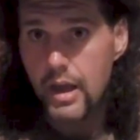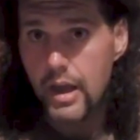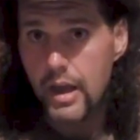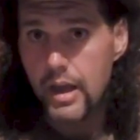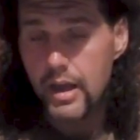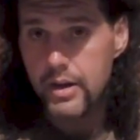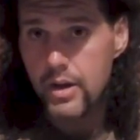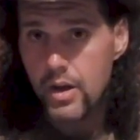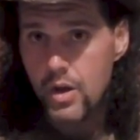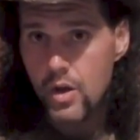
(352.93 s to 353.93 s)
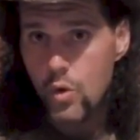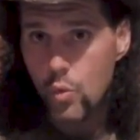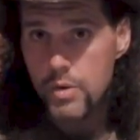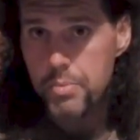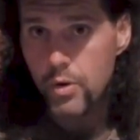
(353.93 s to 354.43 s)
and
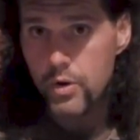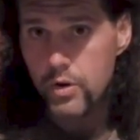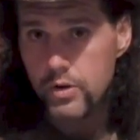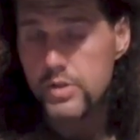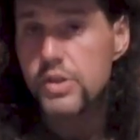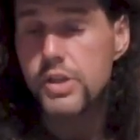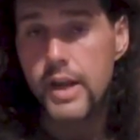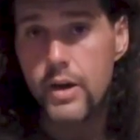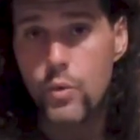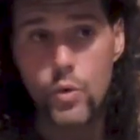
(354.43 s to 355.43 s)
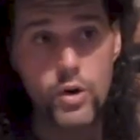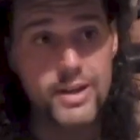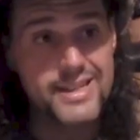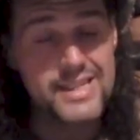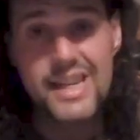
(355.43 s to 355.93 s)
we put it on
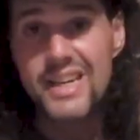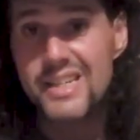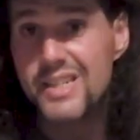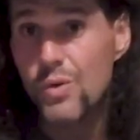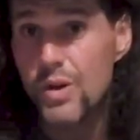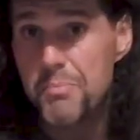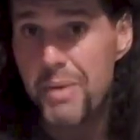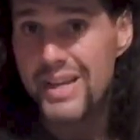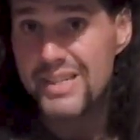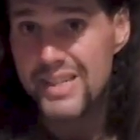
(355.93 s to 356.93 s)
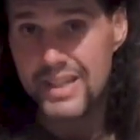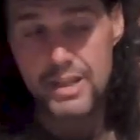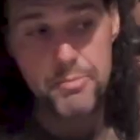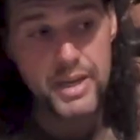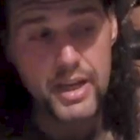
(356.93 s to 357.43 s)
steroids, so it
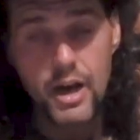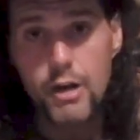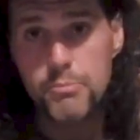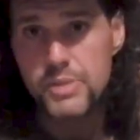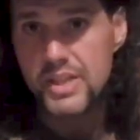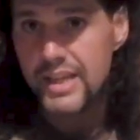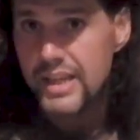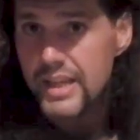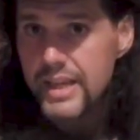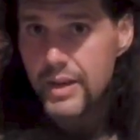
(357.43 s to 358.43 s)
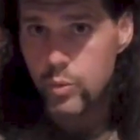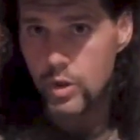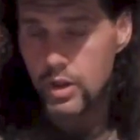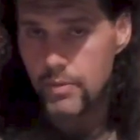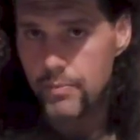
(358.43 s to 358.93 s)
basically becomes the
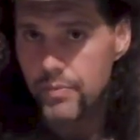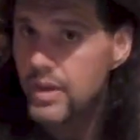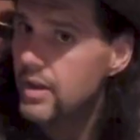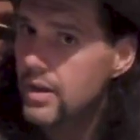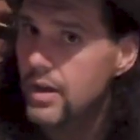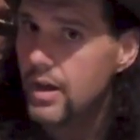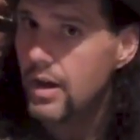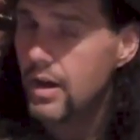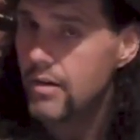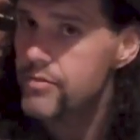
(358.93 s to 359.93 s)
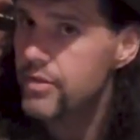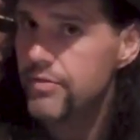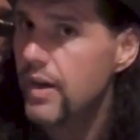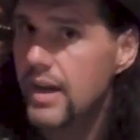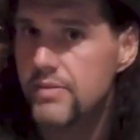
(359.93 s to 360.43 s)
equal of the
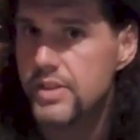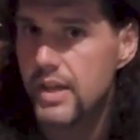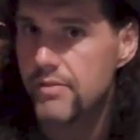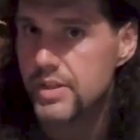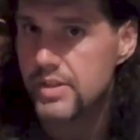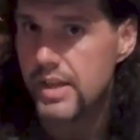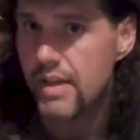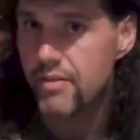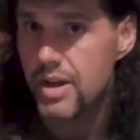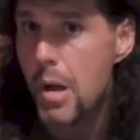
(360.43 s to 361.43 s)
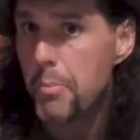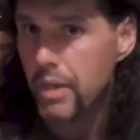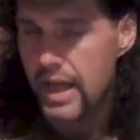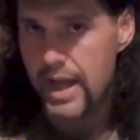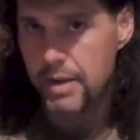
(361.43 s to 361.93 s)
577
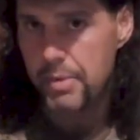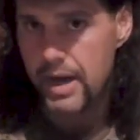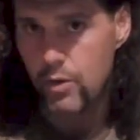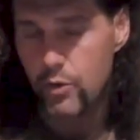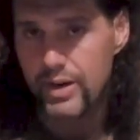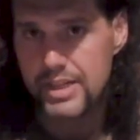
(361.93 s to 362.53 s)
Black Powder